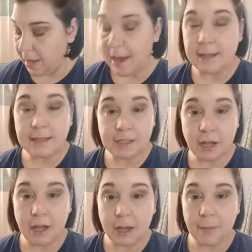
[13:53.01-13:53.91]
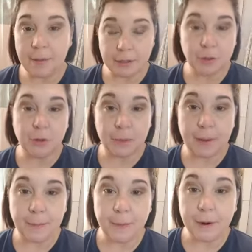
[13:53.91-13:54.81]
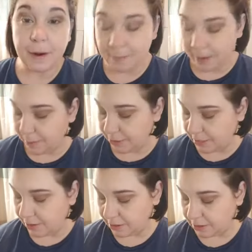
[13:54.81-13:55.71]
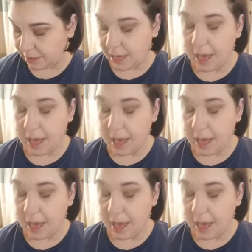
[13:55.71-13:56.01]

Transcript: and stock up on toilet paper and paper towels